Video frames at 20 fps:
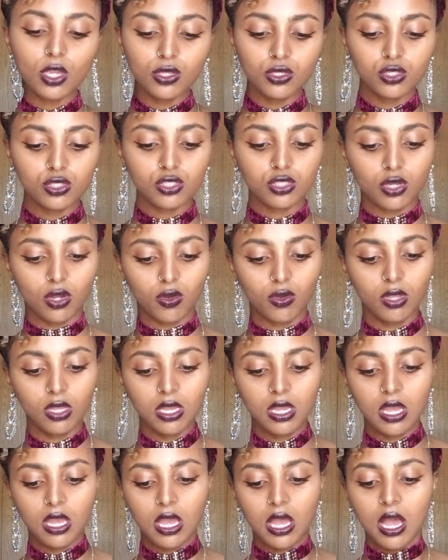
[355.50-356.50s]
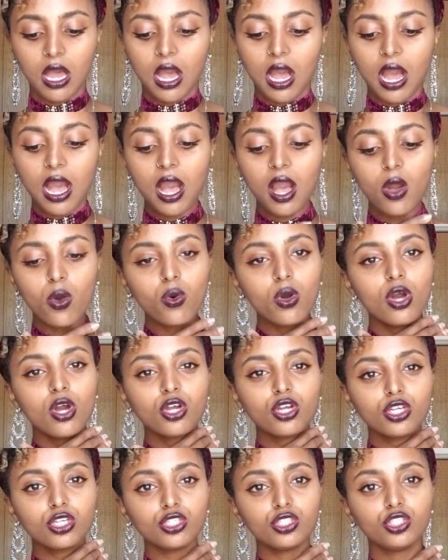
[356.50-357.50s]
So, how
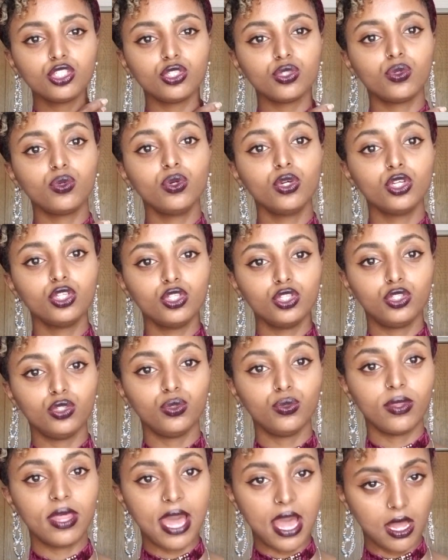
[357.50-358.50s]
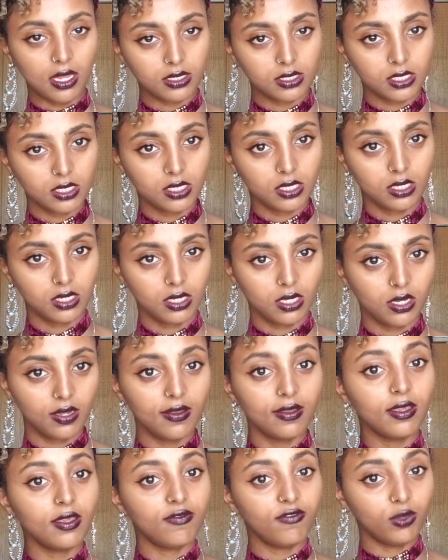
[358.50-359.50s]
could you do that?
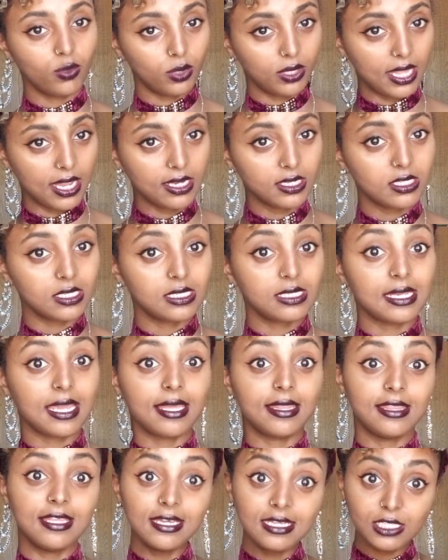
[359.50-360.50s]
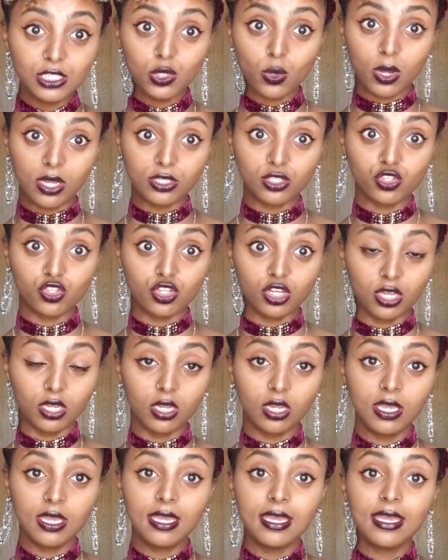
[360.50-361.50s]
If you would like to say this question,
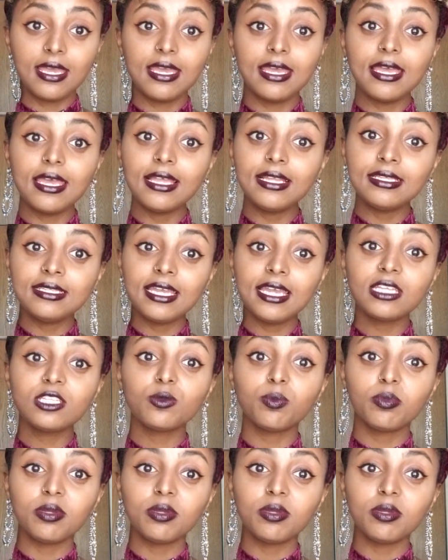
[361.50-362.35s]
in date